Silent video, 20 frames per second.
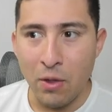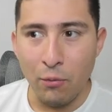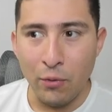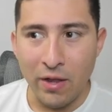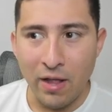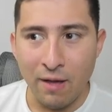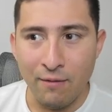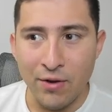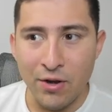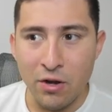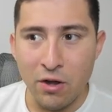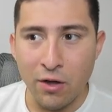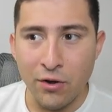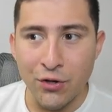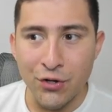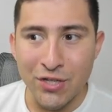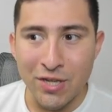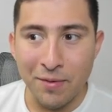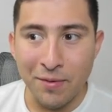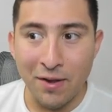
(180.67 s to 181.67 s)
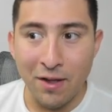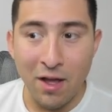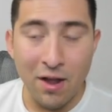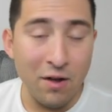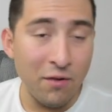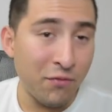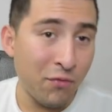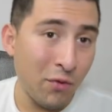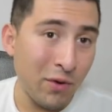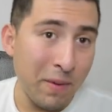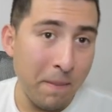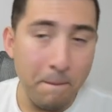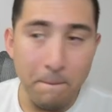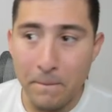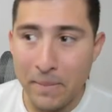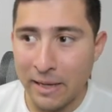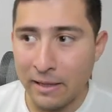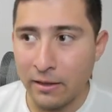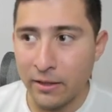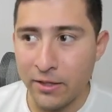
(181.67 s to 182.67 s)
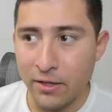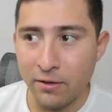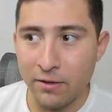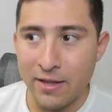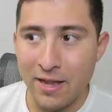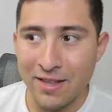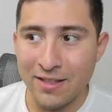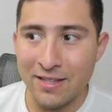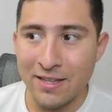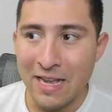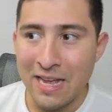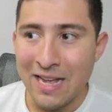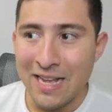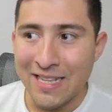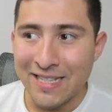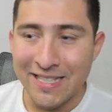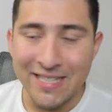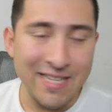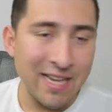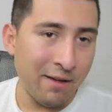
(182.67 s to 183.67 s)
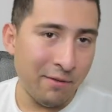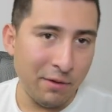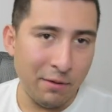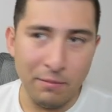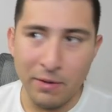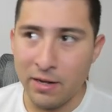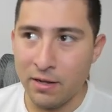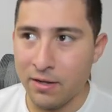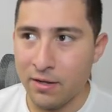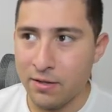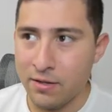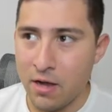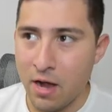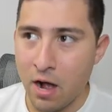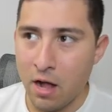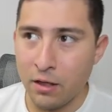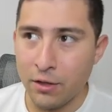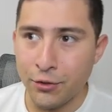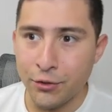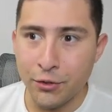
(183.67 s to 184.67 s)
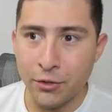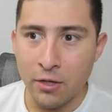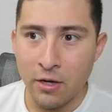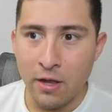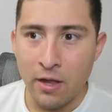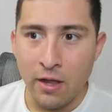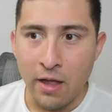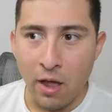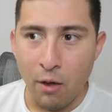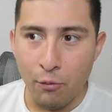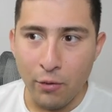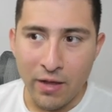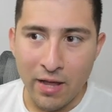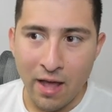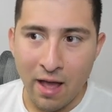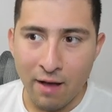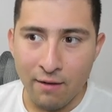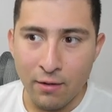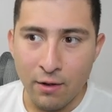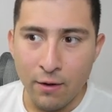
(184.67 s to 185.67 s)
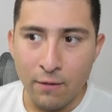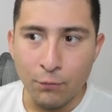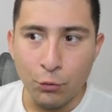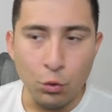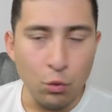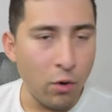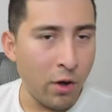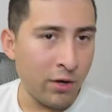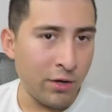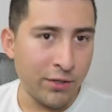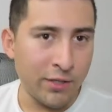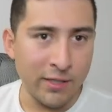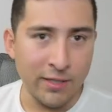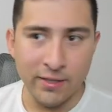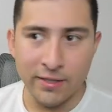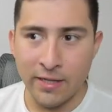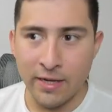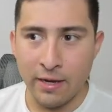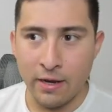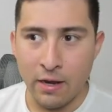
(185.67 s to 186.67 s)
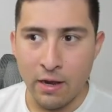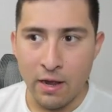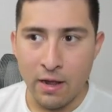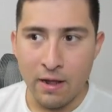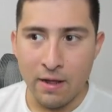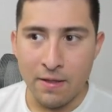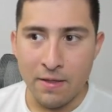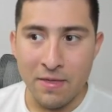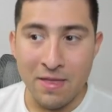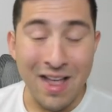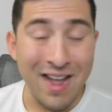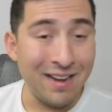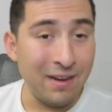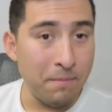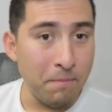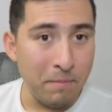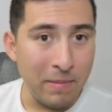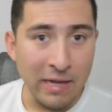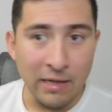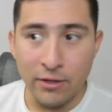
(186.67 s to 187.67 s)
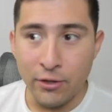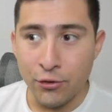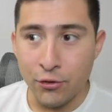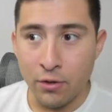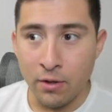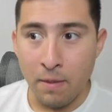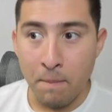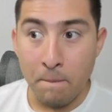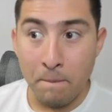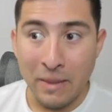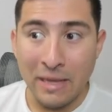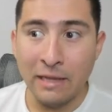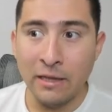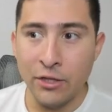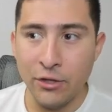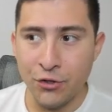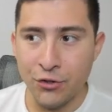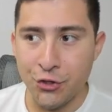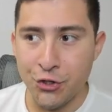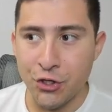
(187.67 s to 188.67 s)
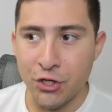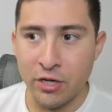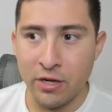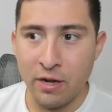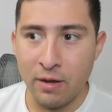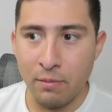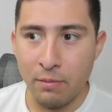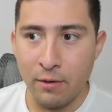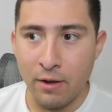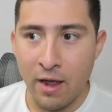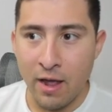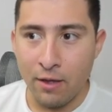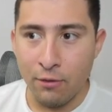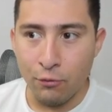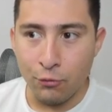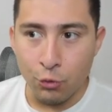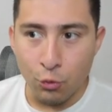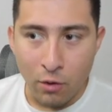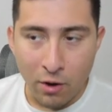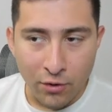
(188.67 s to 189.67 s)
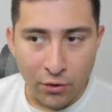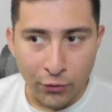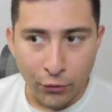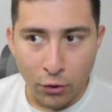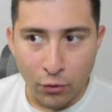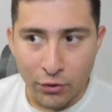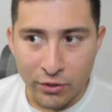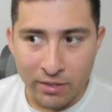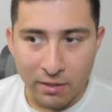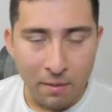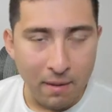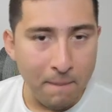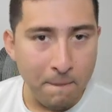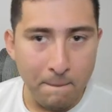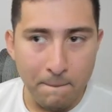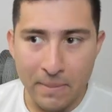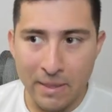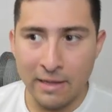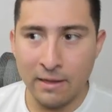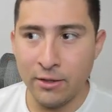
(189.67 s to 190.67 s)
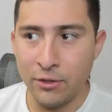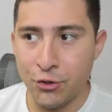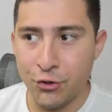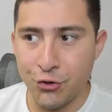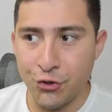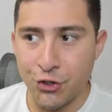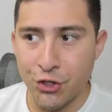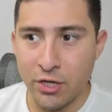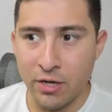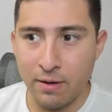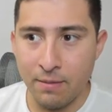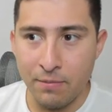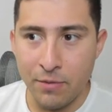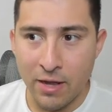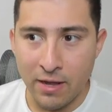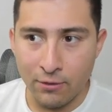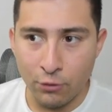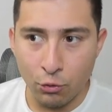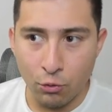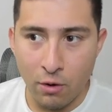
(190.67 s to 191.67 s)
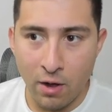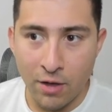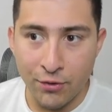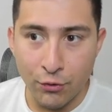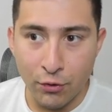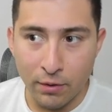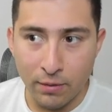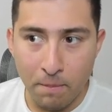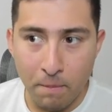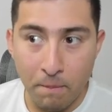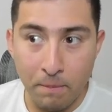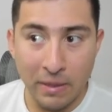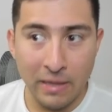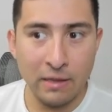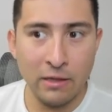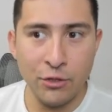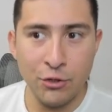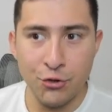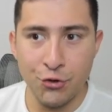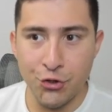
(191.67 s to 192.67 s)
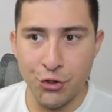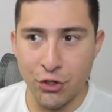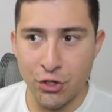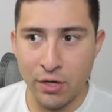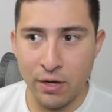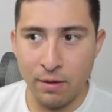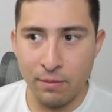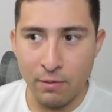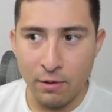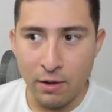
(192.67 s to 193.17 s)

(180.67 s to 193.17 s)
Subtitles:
we have another $740 billion. That's $7 million. And we have 269 billion SHIB and 237 billion SHIB, then 200 billion SHIB,